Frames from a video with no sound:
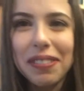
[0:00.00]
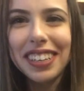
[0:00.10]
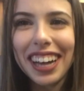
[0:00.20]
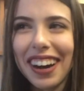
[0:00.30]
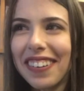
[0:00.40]
But
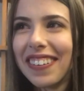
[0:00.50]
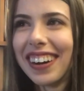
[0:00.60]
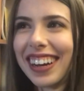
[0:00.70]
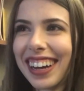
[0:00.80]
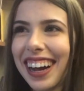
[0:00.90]
now,
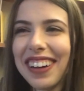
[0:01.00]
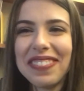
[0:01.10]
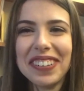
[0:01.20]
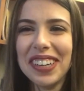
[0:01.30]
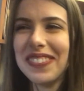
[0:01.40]
I
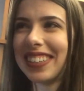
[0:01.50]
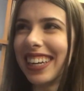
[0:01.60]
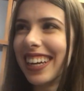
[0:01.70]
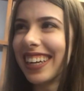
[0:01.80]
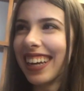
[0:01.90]
flipped
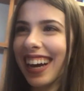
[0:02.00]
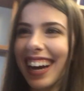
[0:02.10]
it. Yeah.